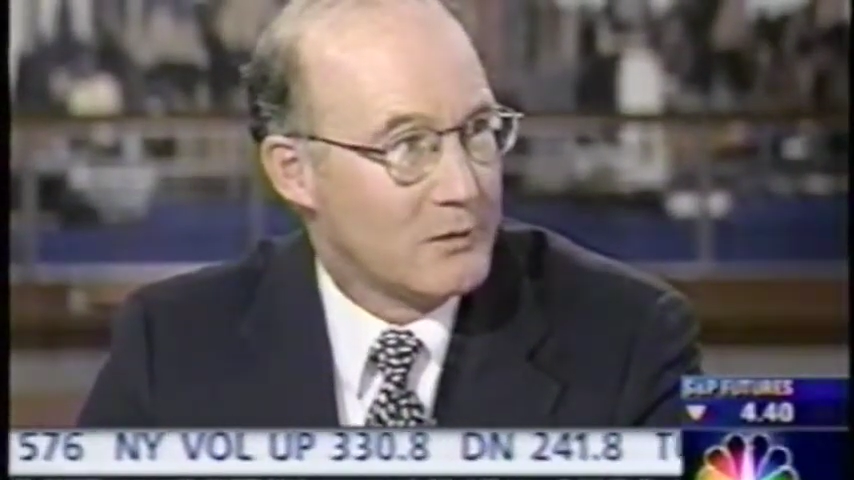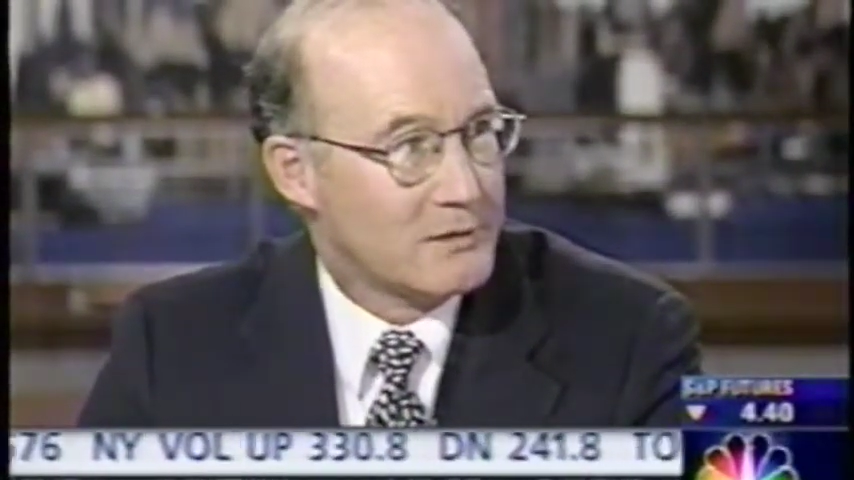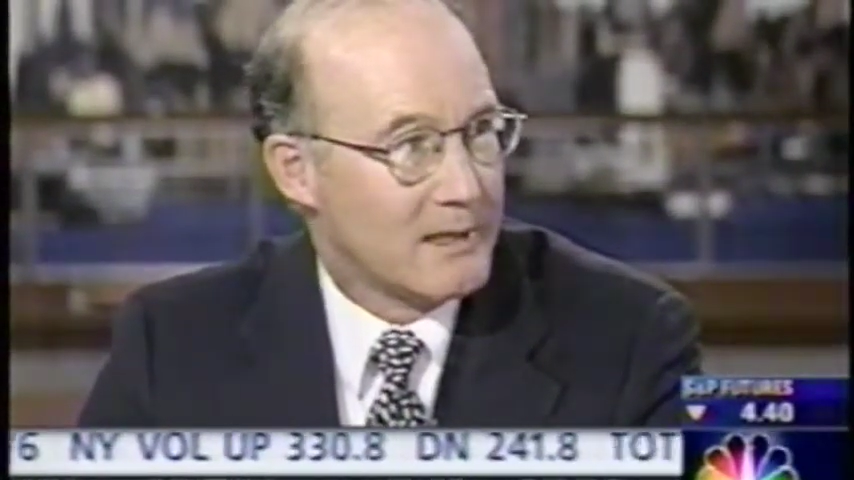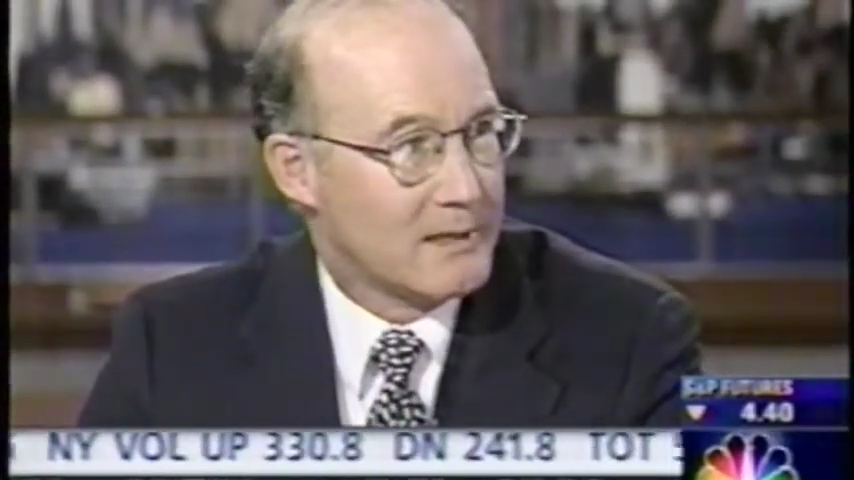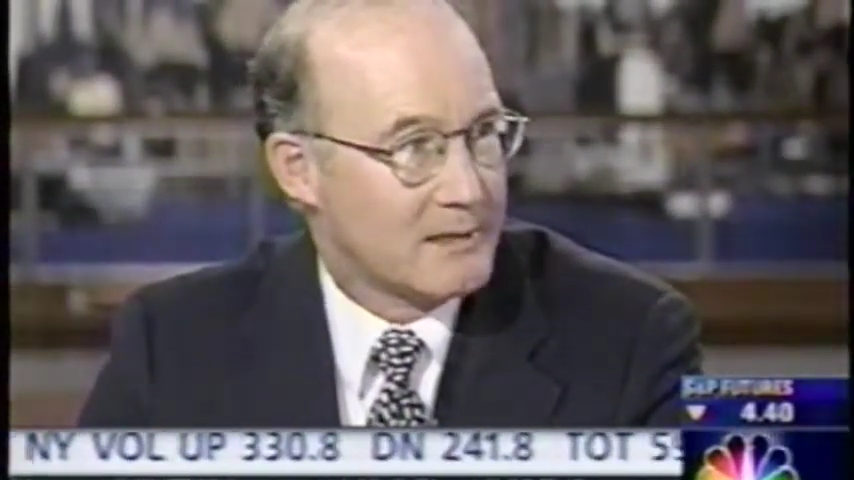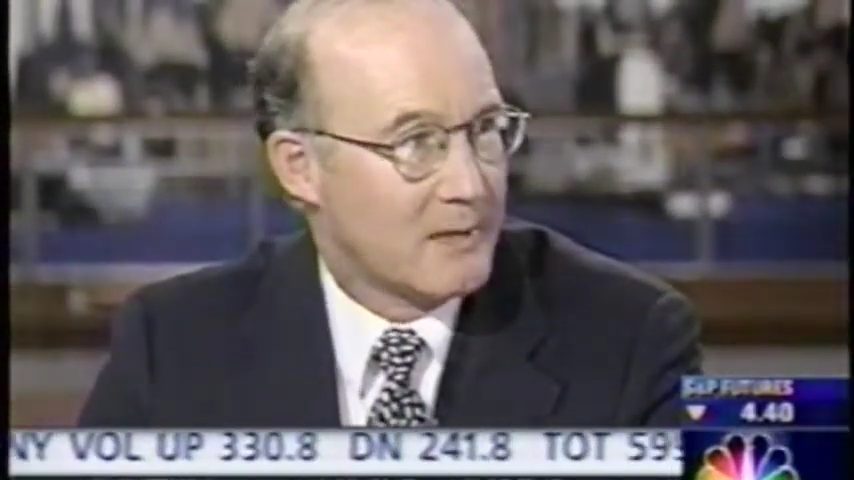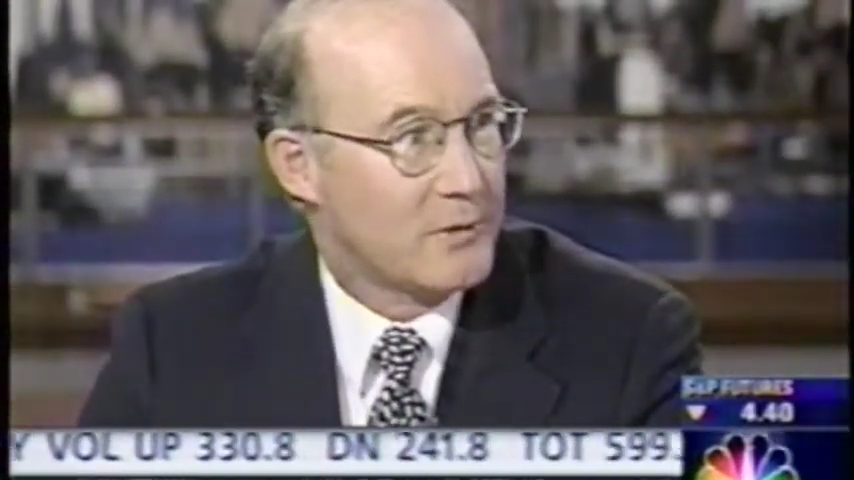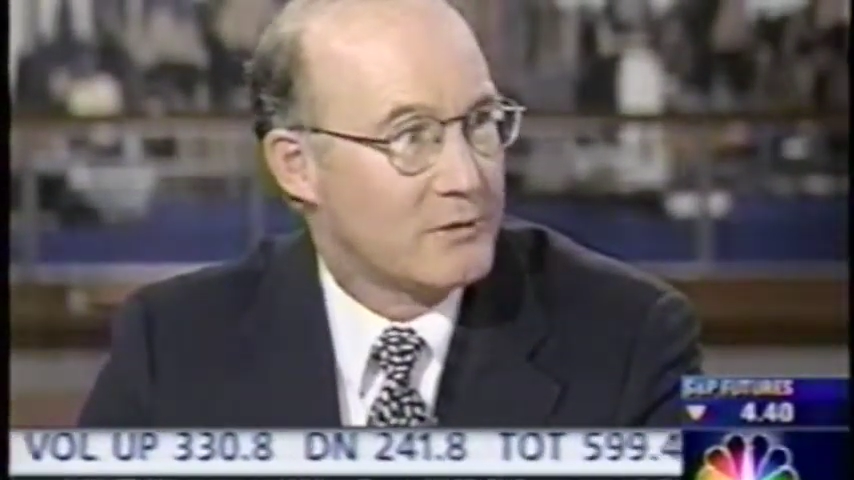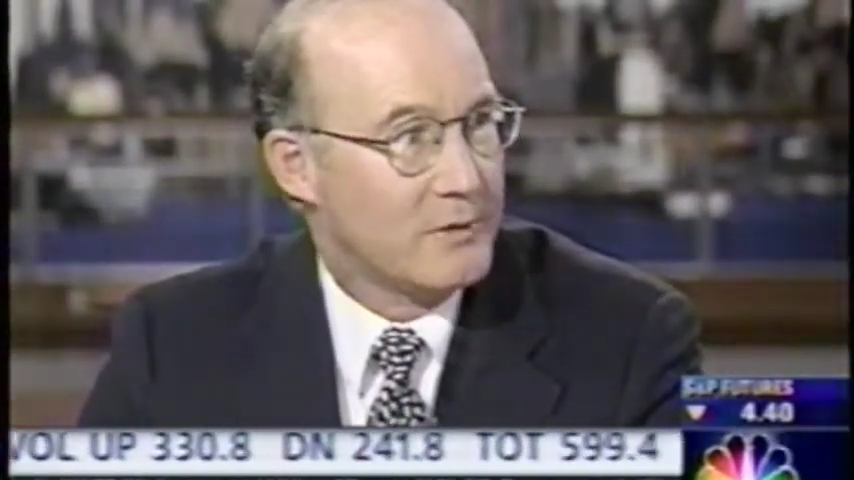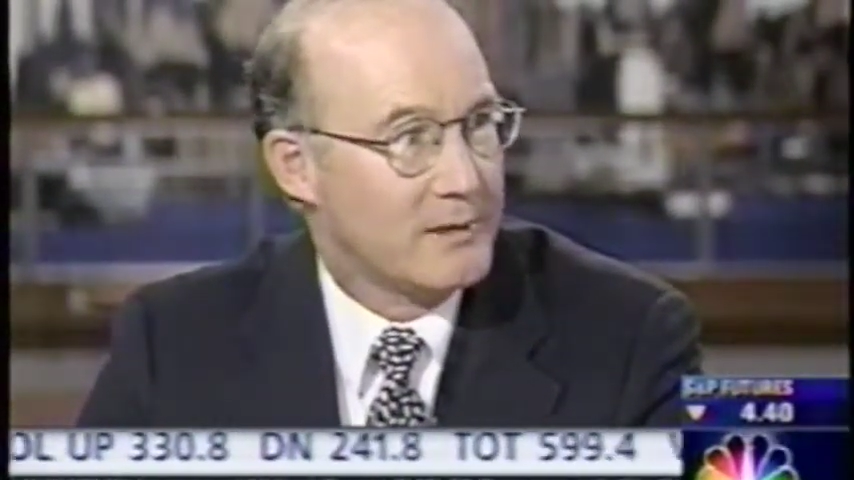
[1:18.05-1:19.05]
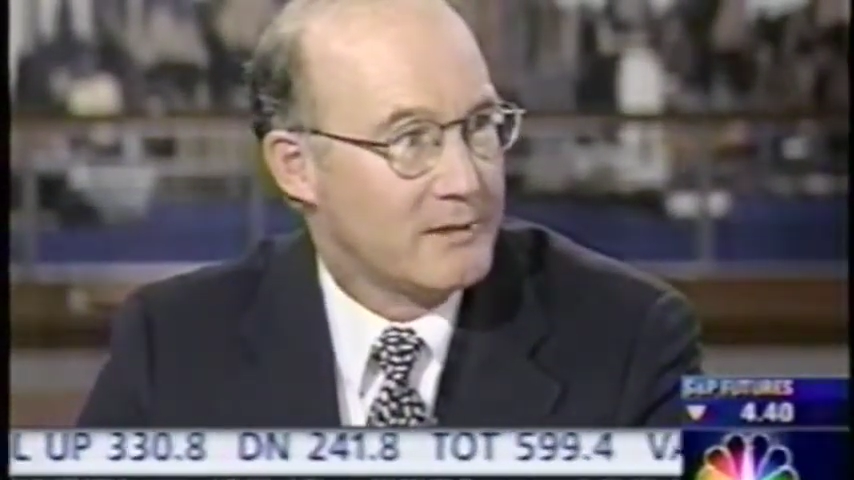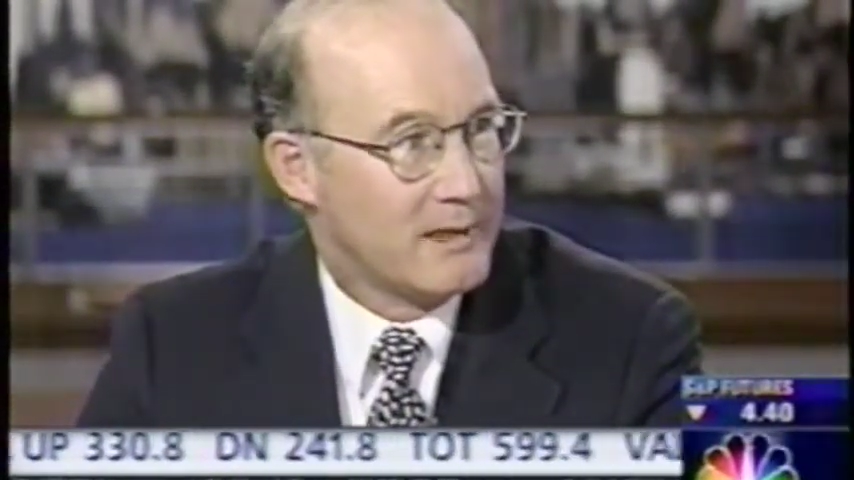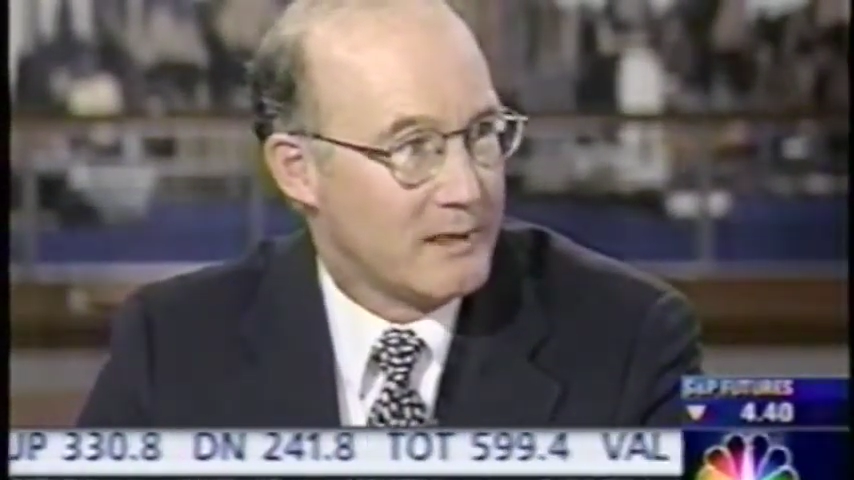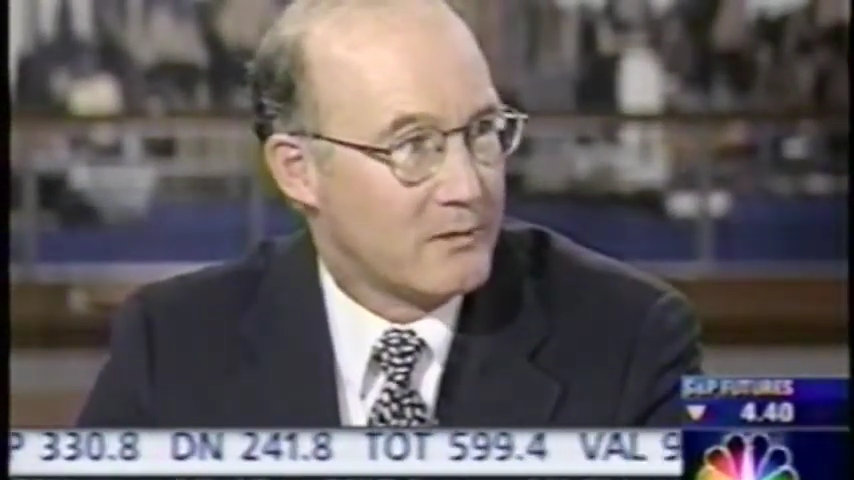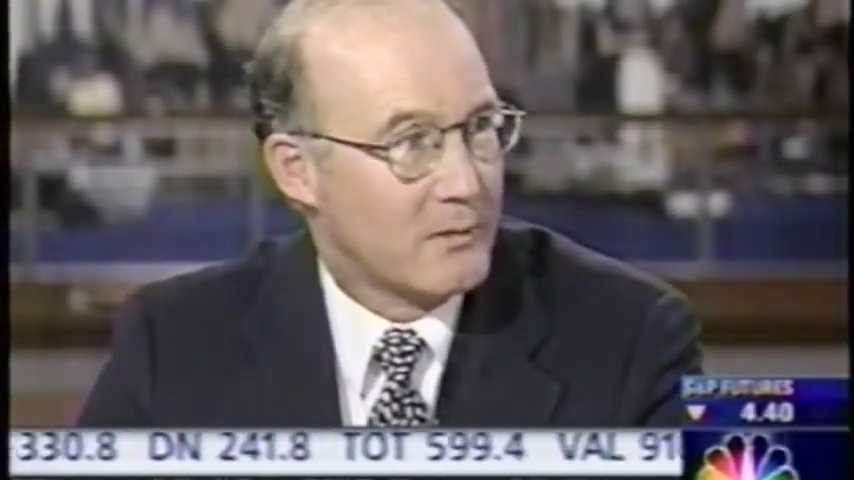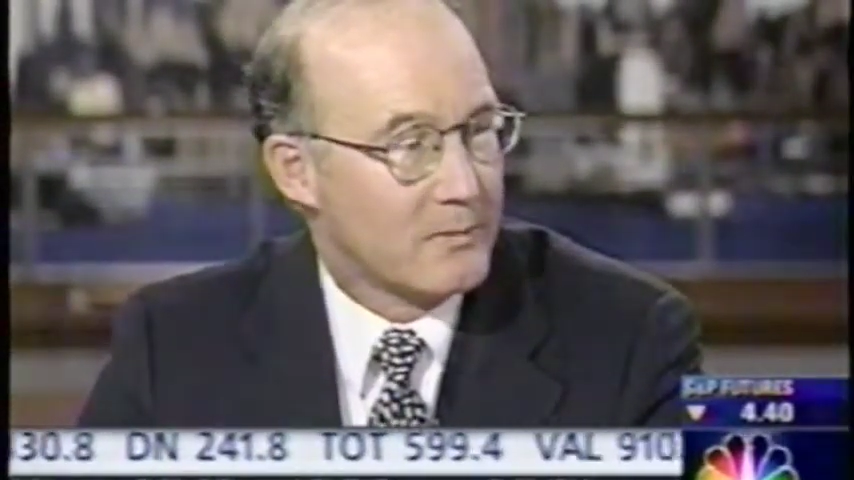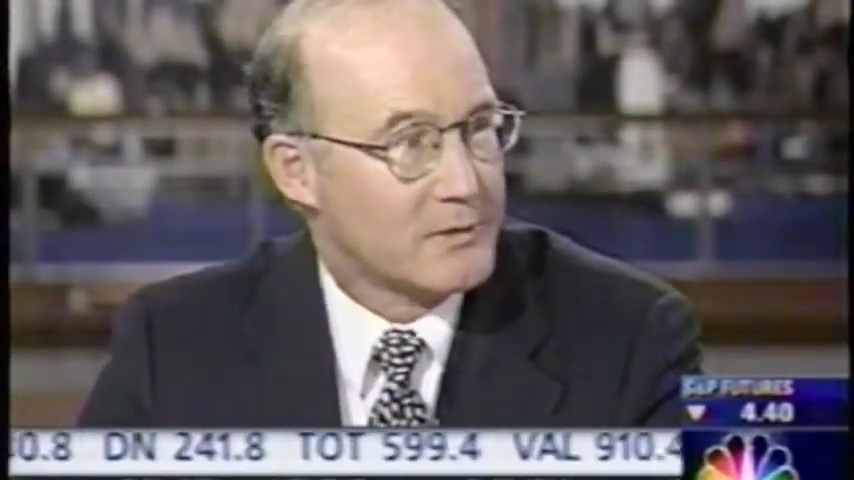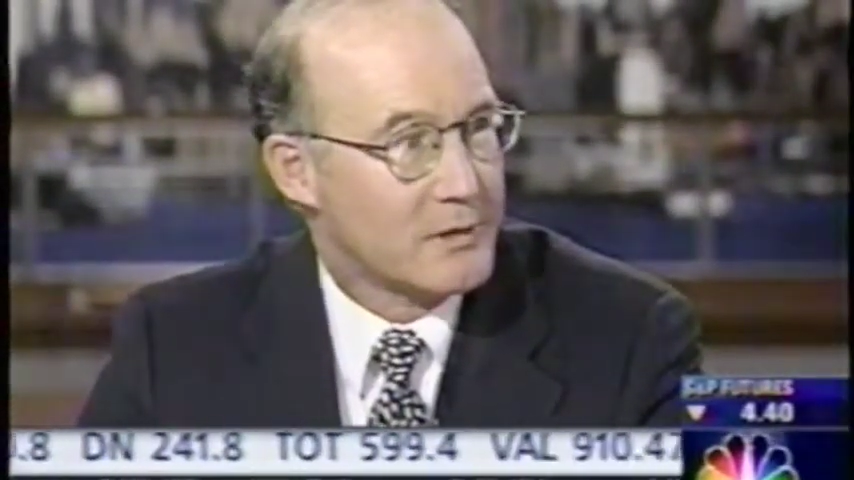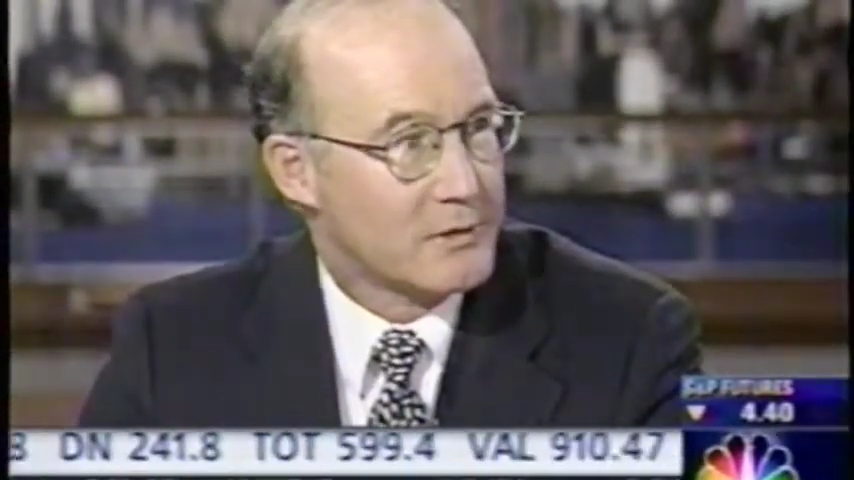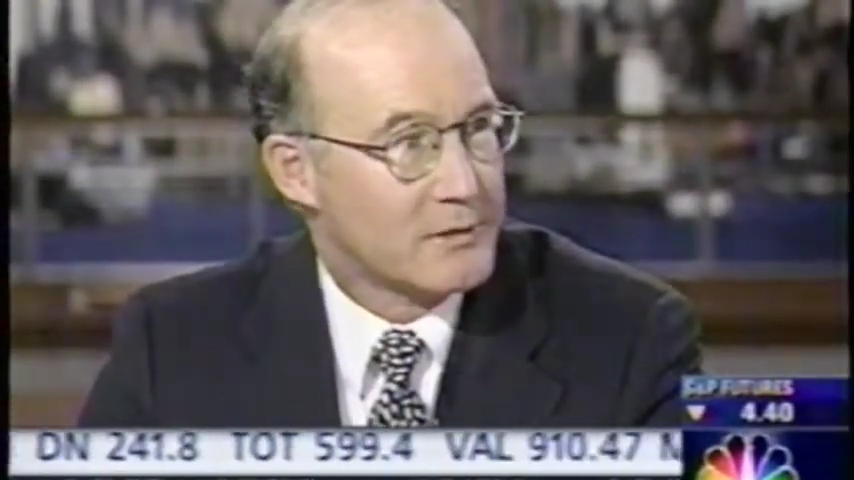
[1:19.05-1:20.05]
We use that as an opportunity to add to
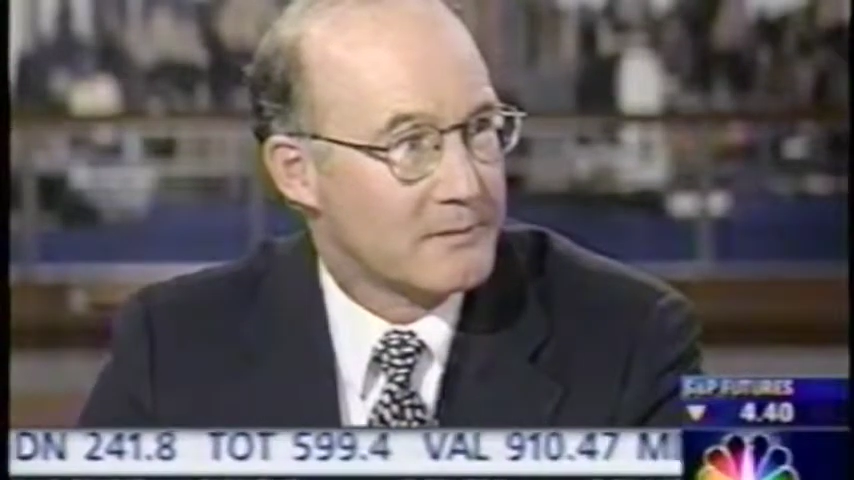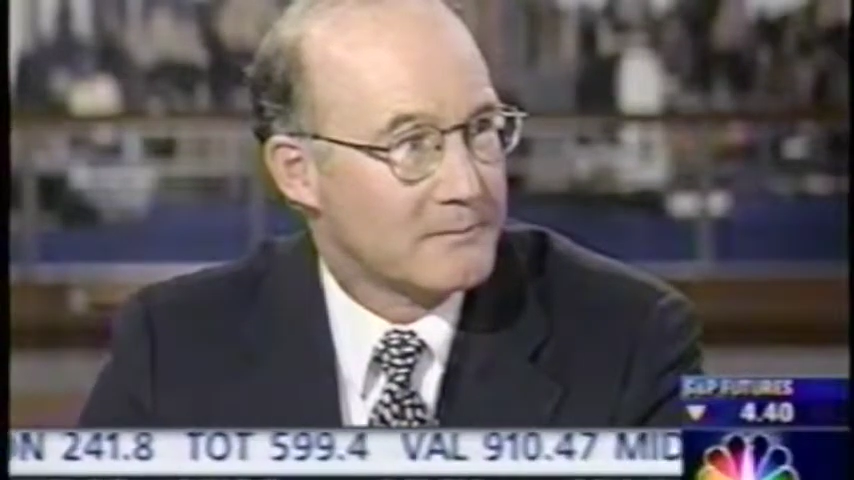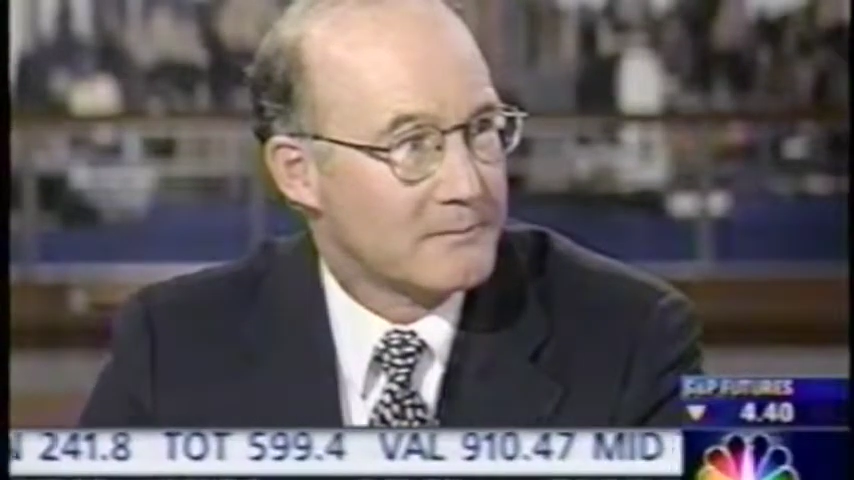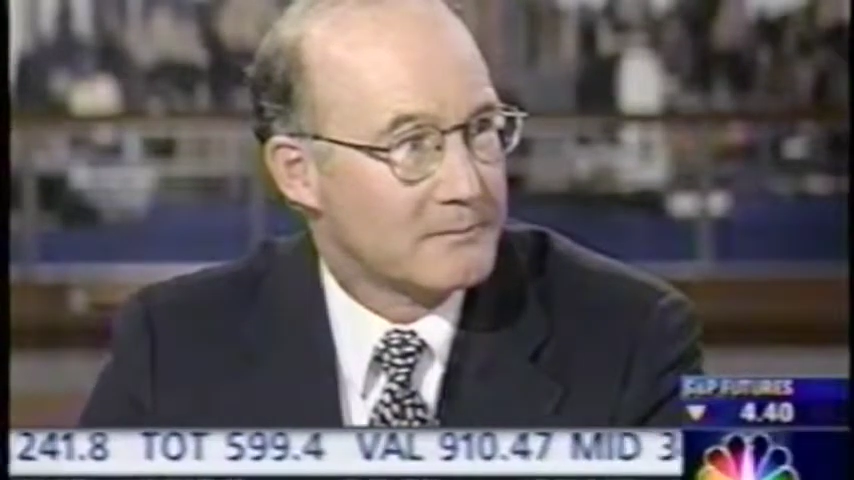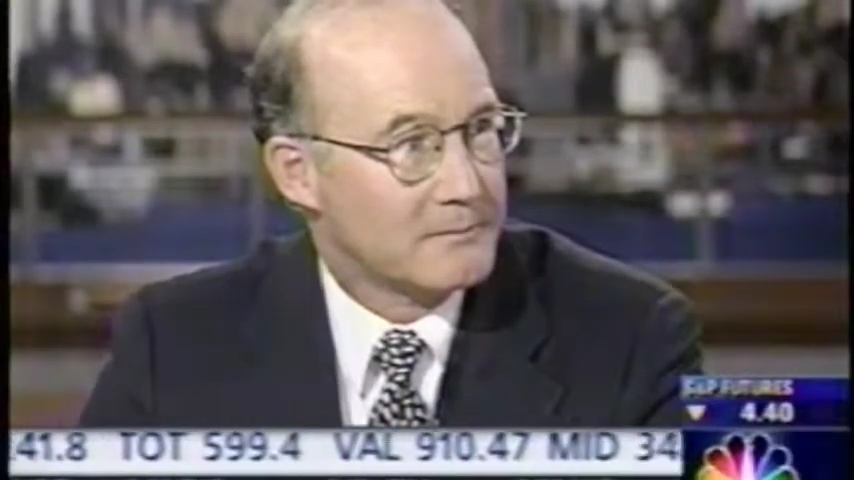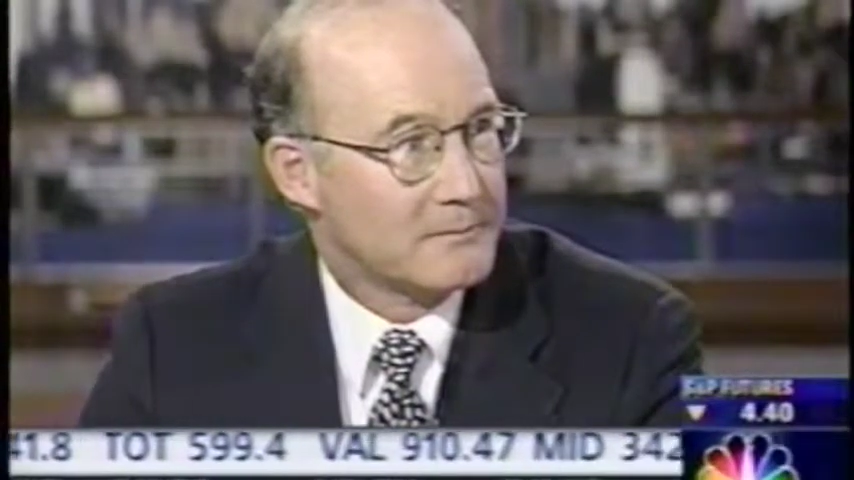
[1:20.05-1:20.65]
our positions.